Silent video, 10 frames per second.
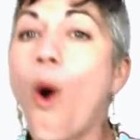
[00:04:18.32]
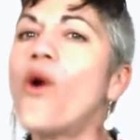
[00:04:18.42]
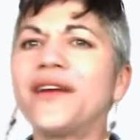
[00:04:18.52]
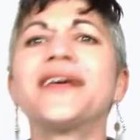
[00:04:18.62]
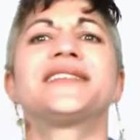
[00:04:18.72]

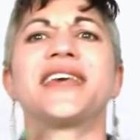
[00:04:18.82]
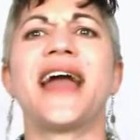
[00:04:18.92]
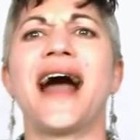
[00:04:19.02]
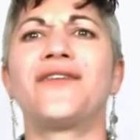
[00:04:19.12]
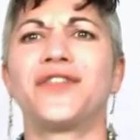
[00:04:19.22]
or unless they
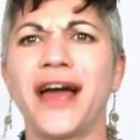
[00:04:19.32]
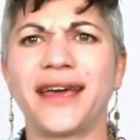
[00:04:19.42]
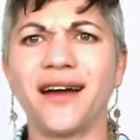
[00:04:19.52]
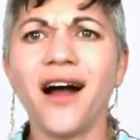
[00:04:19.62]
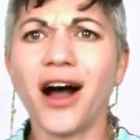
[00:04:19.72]
have
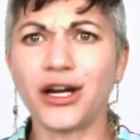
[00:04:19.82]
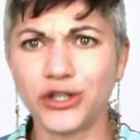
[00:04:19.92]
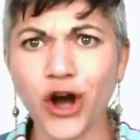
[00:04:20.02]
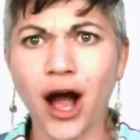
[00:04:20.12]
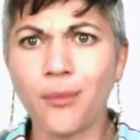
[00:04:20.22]
like a
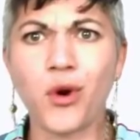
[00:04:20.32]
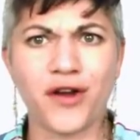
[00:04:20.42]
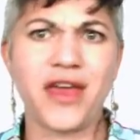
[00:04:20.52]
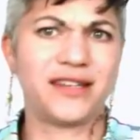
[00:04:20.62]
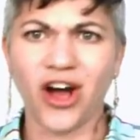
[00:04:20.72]
job
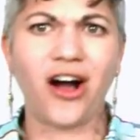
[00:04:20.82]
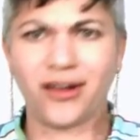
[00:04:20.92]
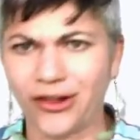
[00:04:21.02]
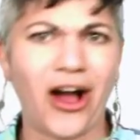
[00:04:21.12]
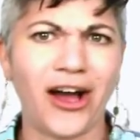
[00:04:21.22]
where they
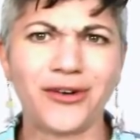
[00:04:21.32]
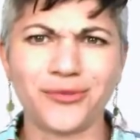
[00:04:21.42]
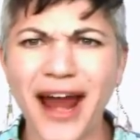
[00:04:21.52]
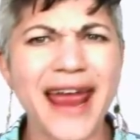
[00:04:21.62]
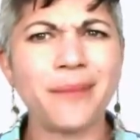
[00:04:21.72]
talk a lot,
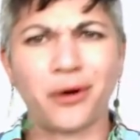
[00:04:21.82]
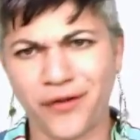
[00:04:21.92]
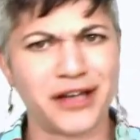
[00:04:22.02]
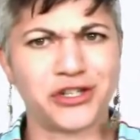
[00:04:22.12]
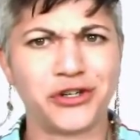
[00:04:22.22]
right?
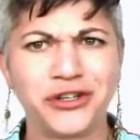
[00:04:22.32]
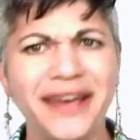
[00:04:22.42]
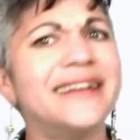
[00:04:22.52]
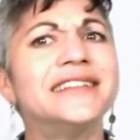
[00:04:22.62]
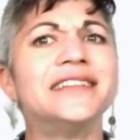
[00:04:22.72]

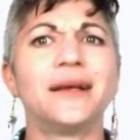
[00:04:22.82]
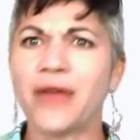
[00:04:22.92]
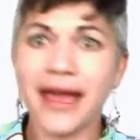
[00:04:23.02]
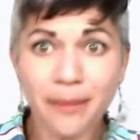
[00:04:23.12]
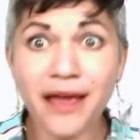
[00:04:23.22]
Professionally.
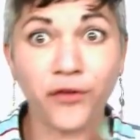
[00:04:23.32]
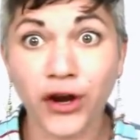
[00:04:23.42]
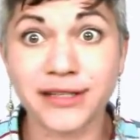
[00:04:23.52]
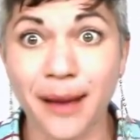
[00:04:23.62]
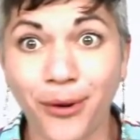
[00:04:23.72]
Like me,
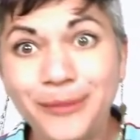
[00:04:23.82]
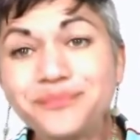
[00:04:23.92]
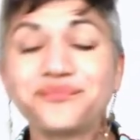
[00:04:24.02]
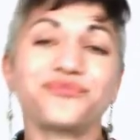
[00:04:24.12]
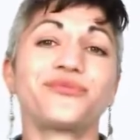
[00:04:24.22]
for
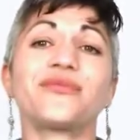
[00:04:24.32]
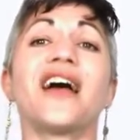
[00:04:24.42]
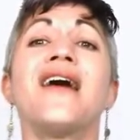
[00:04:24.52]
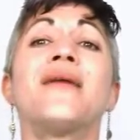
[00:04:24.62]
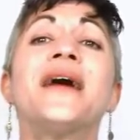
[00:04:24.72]
example.
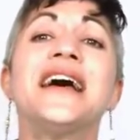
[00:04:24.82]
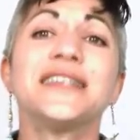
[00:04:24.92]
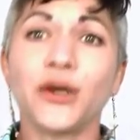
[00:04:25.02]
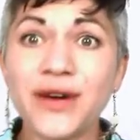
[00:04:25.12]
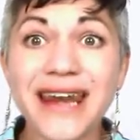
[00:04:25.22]
Um,
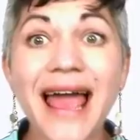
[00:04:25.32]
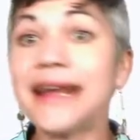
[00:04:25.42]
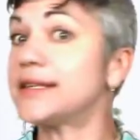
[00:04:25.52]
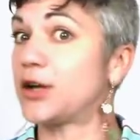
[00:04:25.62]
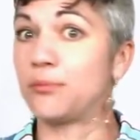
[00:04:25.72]
so a
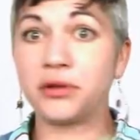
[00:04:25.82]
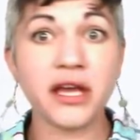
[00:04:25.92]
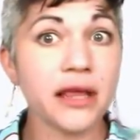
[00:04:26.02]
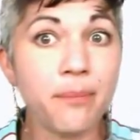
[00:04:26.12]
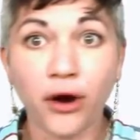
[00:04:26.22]
nine is
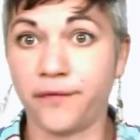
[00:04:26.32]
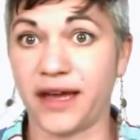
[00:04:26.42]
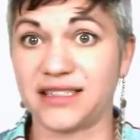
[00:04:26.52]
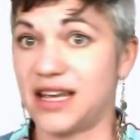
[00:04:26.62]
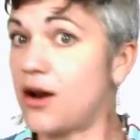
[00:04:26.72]
completely
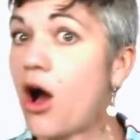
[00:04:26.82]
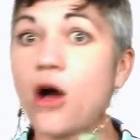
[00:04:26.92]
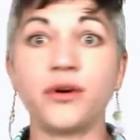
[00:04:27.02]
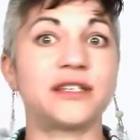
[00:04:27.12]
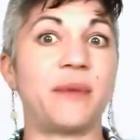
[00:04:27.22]
perfect in
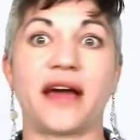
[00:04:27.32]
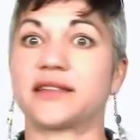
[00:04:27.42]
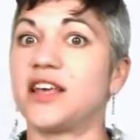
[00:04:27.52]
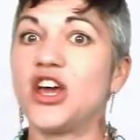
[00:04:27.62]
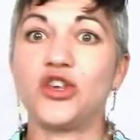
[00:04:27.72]
all
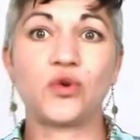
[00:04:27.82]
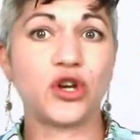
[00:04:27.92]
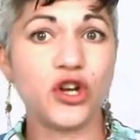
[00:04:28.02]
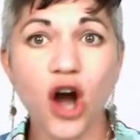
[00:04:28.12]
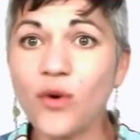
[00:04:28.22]
respects. You
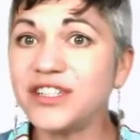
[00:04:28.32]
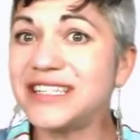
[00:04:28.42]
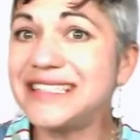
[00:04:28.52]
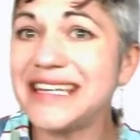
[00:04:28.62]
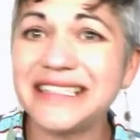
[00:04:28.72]
can go
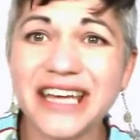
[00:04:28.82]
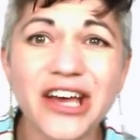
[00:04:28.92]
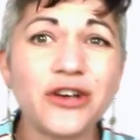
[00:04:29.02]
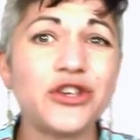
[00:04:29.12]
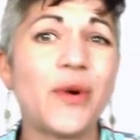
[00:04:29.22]
into
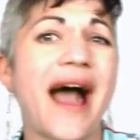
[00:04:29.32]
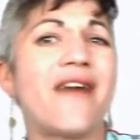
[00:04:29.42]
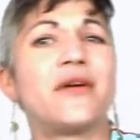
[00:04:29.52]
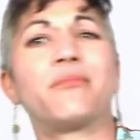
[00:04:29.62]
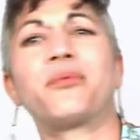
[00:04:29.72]
detail, you
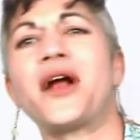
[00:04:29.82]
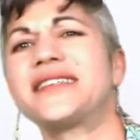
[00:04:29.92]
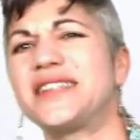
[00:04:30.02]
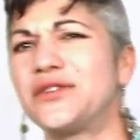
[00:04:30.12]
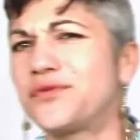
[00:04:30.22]
have
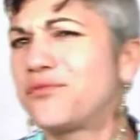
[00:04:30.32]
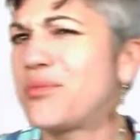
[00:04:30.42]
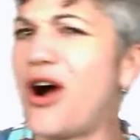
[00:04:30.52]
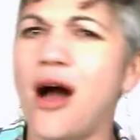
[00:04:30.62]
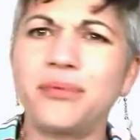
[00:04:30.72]
impressive,
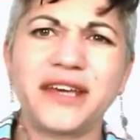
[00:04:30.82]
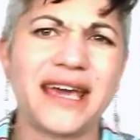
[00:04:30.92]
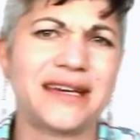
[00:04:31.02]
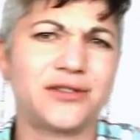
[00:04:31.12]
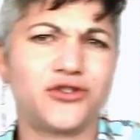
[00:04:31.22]

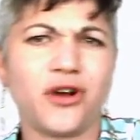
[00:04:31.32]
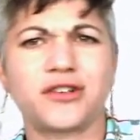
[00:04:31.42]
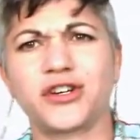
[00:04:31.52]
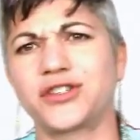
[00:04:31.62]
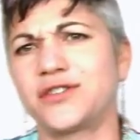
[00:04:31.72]
complicated
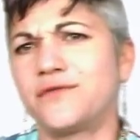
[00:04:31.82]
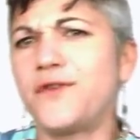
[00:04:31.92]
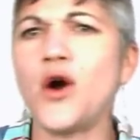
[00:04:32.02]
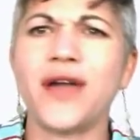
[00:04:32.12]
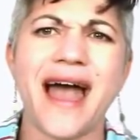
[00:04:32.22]
structures and
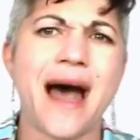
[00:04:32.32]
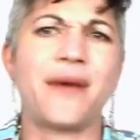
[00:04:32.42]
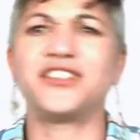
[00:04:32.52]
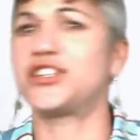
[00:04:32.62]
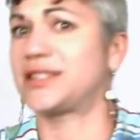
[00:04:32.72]

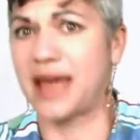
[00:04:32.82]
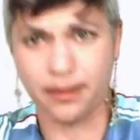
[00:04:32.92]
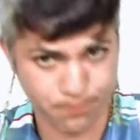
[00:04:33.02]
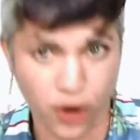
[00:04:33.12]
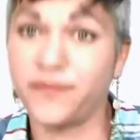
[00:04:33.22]
vocab and just
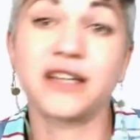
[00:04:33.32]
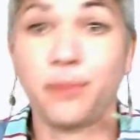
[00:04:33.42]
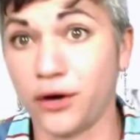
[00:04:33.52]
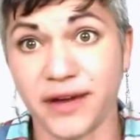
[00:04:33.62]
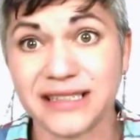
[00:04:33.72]
like perfect,
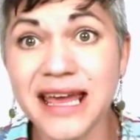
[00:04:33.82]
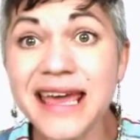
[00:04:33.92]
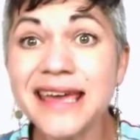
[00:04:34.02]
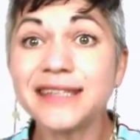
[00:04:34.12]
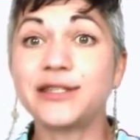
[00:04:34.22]
perfect.
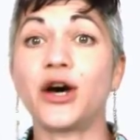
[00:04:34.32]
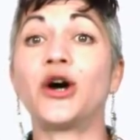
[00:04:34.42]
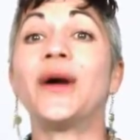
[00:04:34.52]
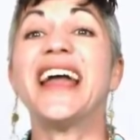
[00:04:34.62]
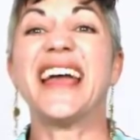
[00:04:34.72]

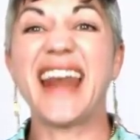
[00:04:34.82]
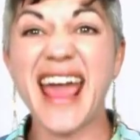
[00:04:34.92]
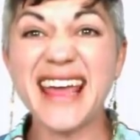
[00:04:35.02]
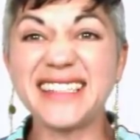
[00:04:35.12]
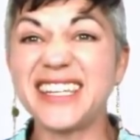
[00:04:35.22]
So an
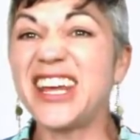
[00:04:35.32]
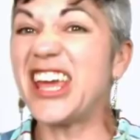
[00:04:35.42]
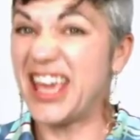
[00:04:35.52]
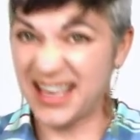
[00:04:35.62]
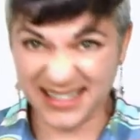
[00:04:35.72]
eight
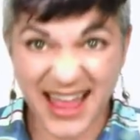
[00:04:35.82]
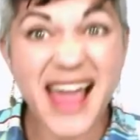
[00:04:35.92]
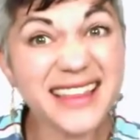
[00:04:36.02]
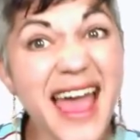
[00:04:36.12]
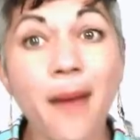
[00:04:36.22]
is
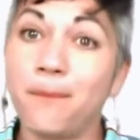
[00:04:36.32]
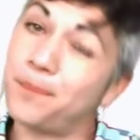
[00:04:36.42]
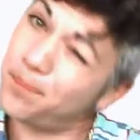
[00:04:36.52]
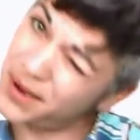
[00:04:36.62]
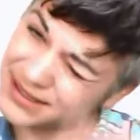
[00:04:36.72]
like that,
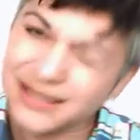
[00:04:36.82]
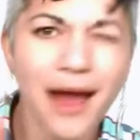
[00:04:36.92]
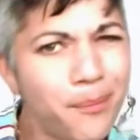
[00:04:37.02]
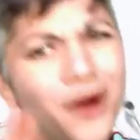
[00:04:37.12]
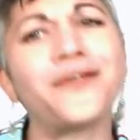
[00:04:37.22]
but it's
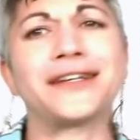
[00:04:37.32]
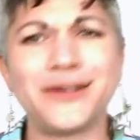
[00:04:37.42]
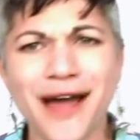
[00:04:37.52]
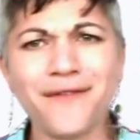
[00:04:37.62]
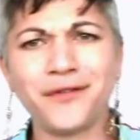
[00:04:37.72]
not perfect.
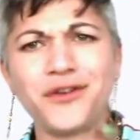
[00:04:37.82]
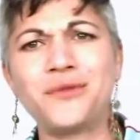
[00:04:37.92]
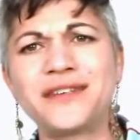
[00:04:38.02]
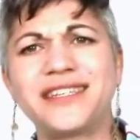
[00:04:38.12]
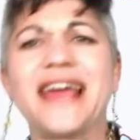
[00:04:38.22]
You have a
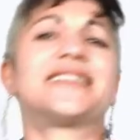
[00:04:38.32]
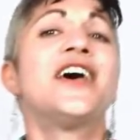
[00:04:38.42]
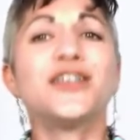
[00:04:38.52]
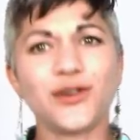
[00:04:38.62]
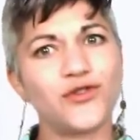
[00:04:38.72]
few mistakes.
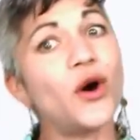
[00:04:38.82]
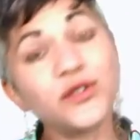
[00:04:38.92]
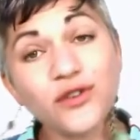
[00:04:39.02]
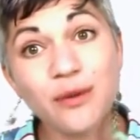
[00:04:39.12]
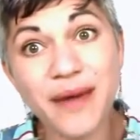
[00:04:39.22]
So
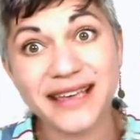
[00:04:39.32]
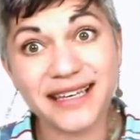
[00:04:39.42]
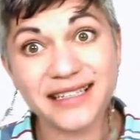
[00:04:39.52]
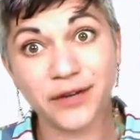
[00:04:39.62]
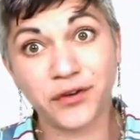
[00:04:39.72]
those are the
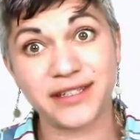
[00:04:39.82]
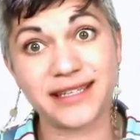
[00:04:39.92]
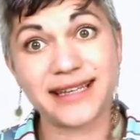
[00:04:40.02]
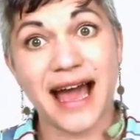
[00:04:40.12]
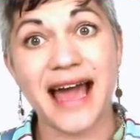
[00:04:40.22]
basic
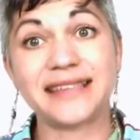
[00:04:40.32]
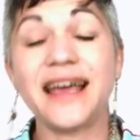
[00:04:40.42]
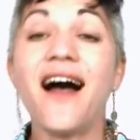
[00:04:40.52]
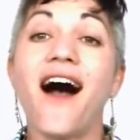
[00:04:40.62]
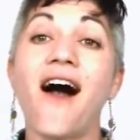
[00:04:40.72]
differences, guys.
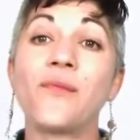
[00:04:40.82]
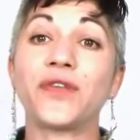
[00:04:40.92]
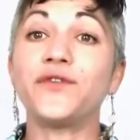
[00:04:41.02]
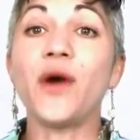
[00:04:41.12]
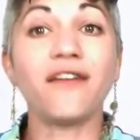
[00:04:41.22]

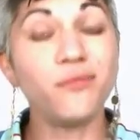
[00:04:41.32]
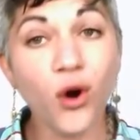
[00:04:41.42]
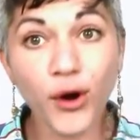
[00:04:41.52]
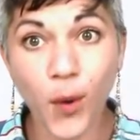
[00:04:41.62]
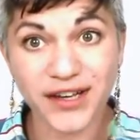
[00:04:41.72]
Um, if you have
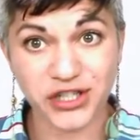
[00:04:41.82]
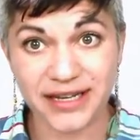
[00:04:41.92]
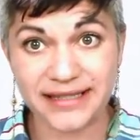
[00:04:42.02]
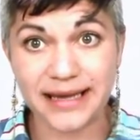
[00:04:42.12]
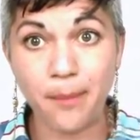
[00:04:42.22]
more
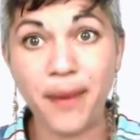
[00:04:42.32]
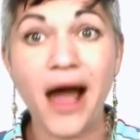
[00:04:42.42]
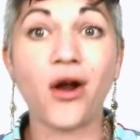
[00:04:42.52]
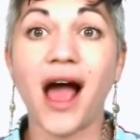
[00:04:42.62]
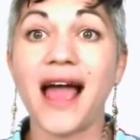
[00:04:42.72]
questions
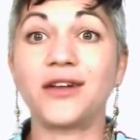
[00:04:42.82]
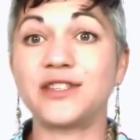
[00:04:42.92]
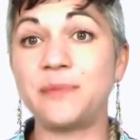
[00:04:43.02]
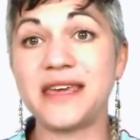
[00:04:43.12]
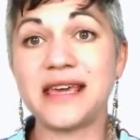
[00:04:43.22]
about IELTS
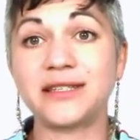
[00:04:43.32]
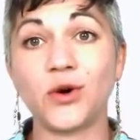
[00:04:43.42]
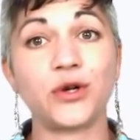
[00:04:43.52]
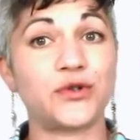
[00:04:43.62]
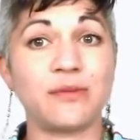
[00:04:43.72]
speaking
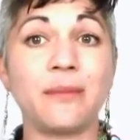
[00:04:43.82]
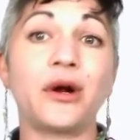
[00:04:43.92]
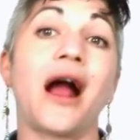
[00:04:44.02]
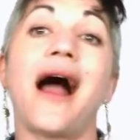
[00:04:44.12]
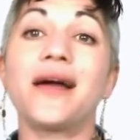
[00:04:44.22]
scores,
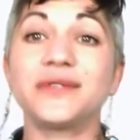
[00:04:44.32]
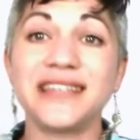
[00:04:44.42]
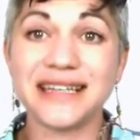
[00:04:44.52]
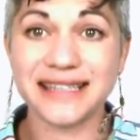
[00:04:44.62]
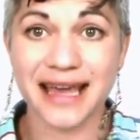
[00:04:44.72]
remember I was
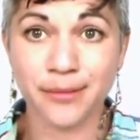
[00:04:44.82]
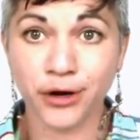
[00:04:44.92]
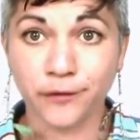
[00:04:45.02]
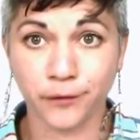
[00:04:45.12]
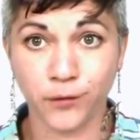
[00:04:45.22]
an
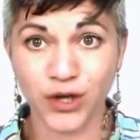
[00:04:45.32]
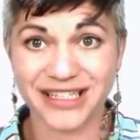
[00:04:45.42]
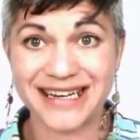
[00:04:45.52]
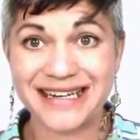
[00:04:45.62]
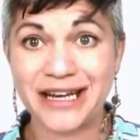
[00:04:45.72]
examiner for
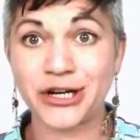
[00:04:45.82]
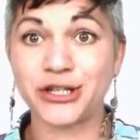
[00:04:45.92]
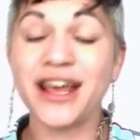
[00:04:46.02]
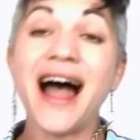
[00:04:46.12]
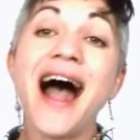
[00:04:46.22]
14 years.